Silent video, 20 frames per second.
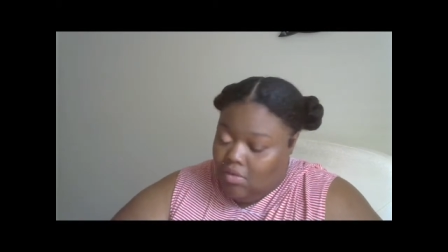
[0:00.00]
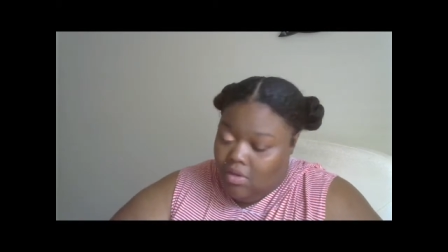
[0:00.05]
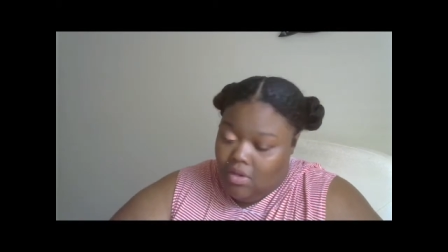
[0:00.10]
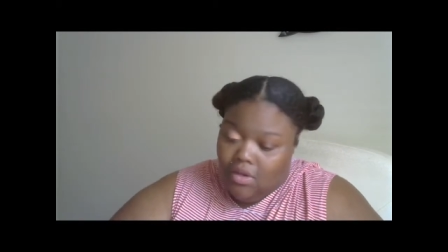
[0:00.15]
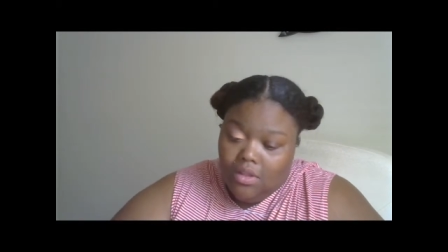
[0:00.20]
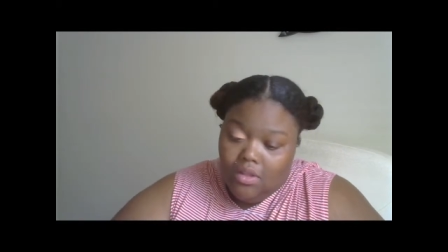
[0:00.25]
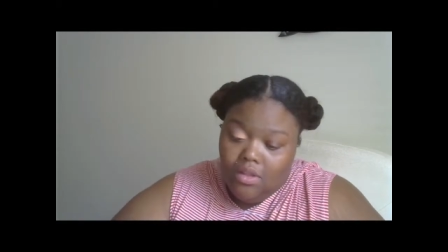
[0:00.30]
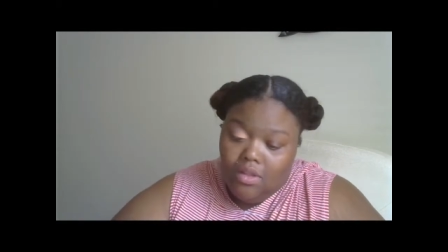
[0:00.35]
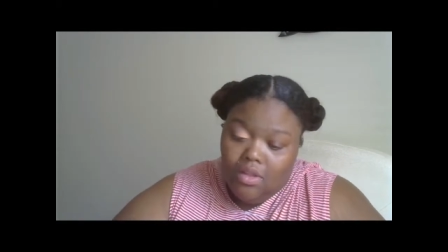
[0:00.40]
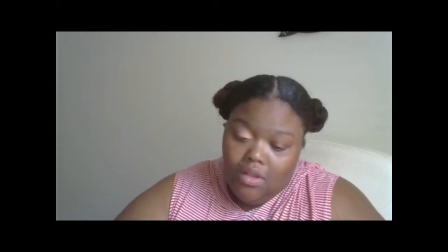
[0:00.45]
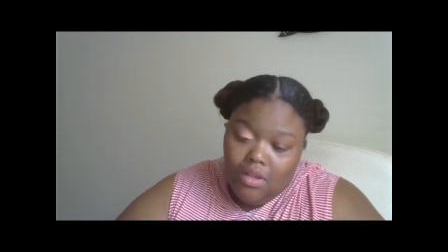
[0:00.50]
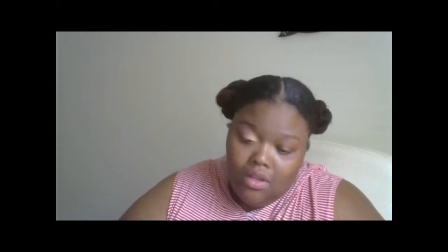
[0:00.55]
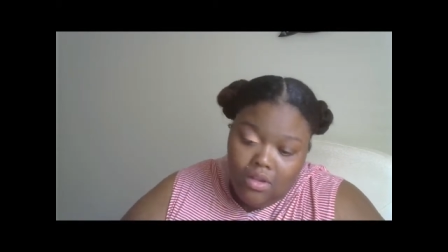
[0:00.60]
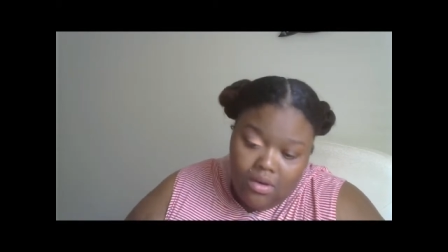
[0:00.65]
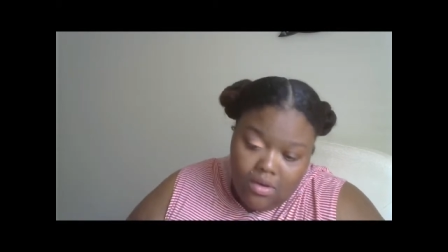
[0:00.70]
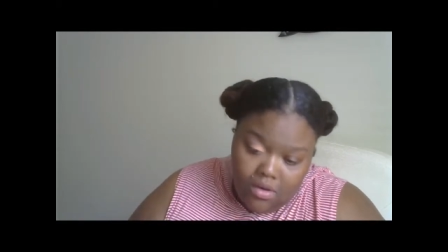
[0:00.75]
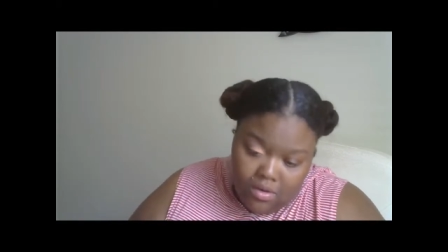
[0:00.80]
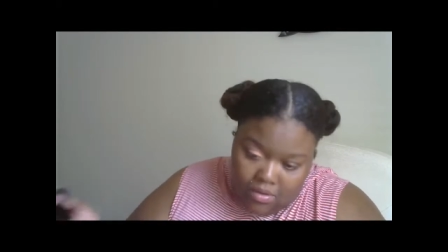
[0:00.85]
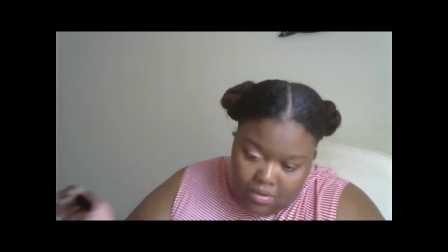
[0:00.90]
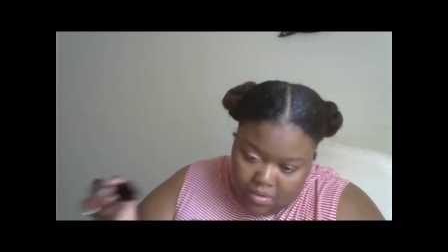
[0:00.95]
And
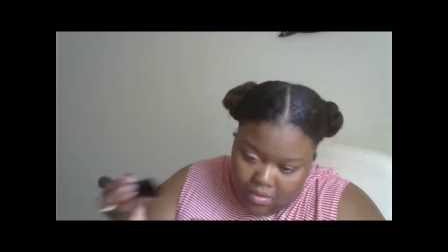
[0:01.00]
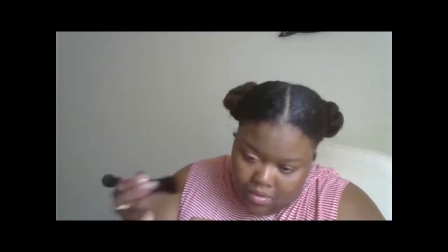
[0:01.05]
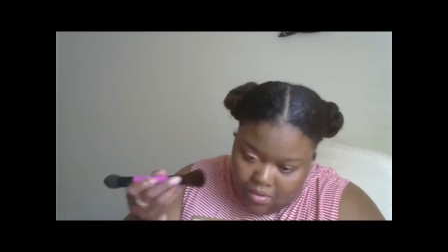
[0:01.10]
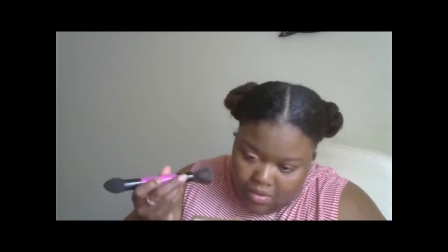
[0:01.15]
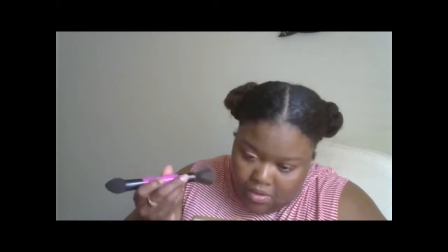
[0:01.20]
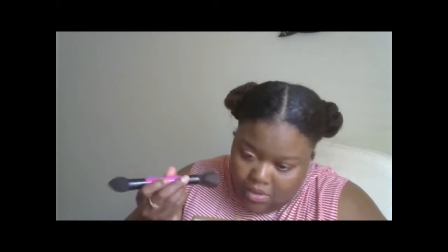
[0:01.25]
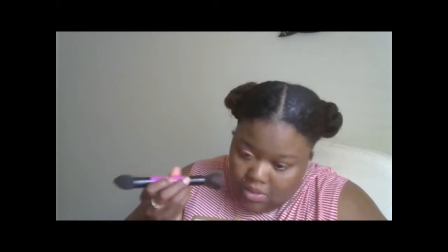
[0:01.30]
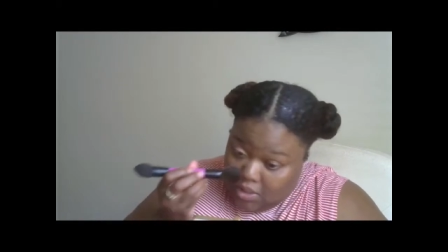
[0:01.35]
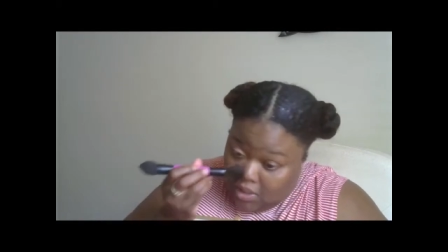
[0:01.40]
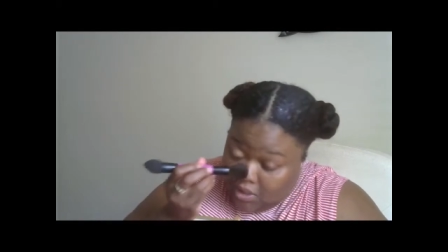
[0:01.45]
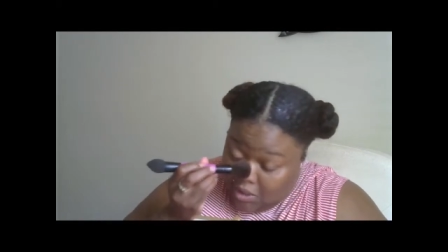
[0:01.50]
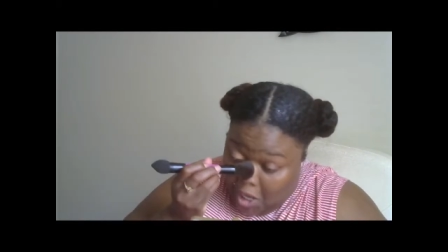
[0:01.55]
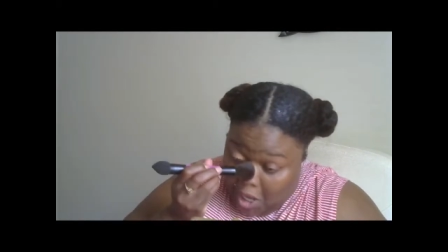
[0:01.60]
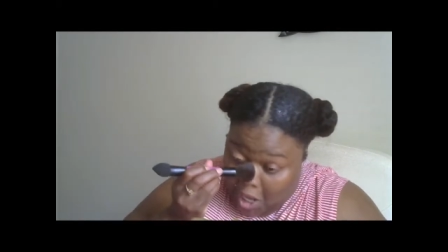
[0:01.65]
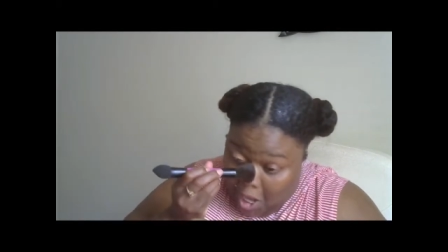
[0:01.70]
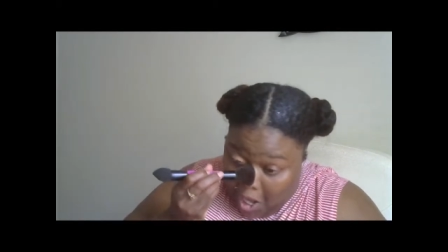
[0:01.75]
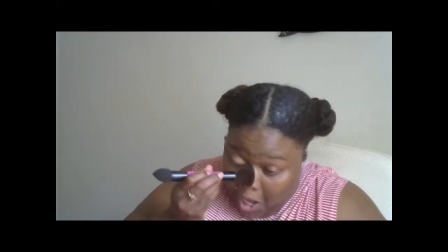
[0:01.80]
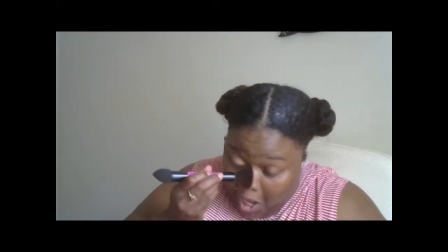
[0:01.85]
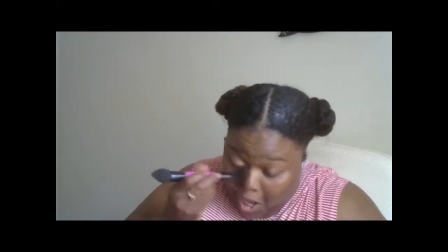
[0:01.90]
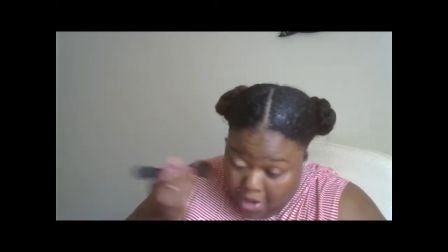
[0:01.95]
then since
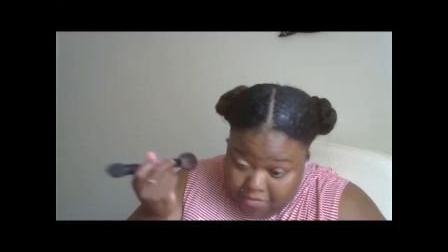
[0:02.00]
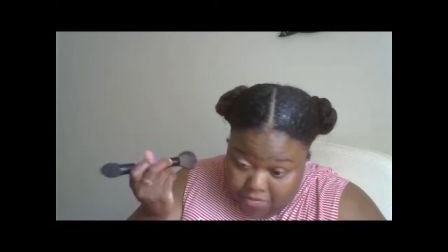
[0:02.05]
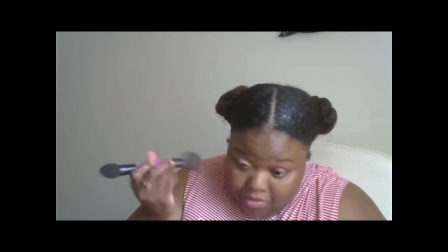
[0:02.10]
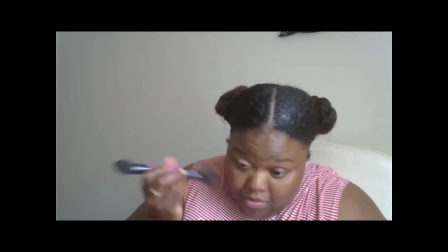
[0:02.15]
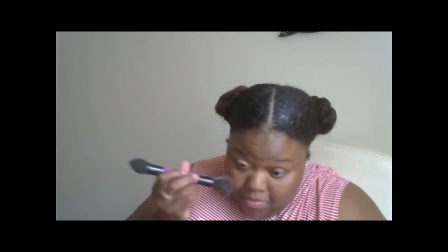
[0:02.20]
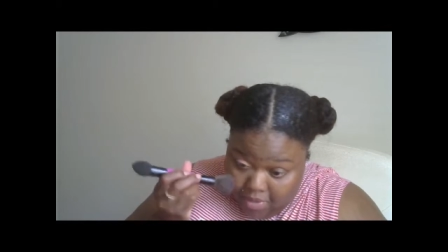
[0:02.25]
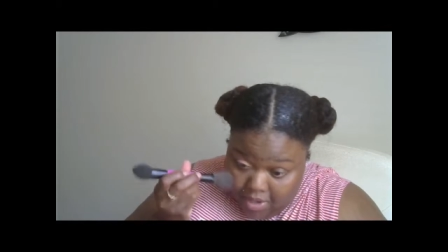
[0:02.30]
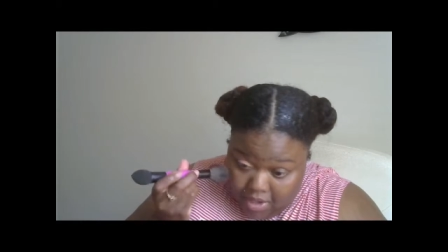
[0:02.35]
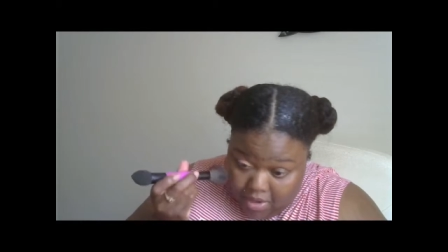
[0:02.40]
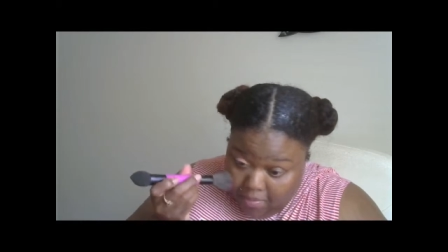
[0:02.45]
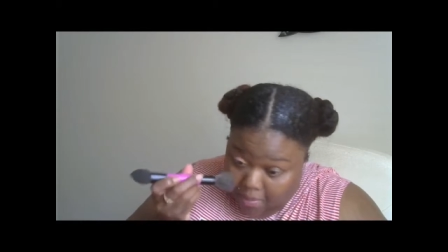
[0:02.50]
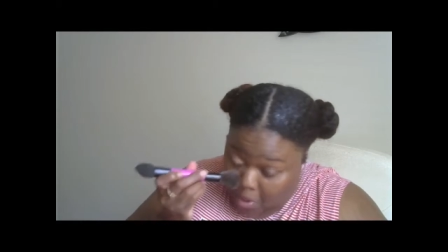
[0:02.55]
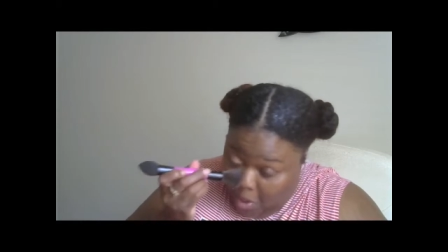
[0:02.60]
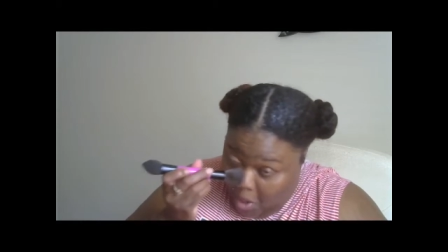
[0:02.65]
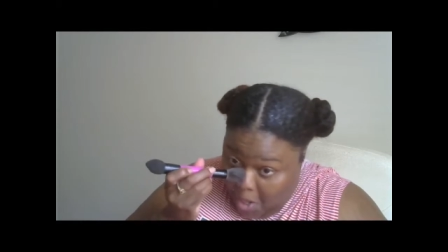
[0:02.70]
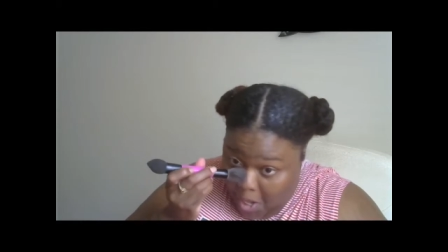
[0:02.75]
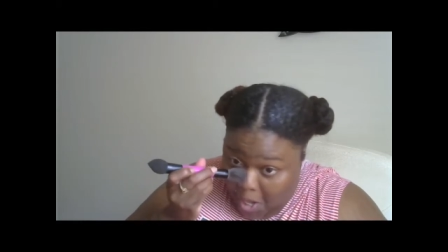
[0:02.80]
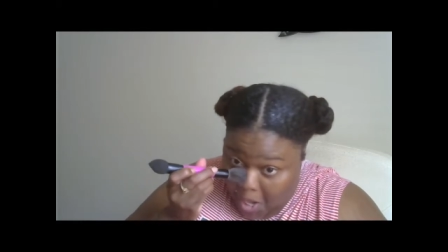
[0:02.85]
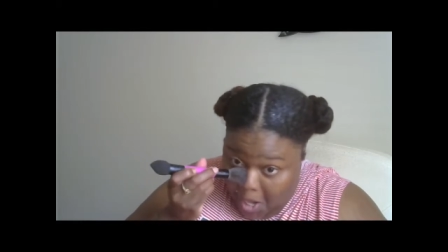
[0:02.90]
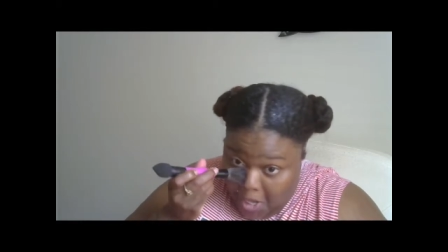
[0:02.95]
I have no makeup on yet,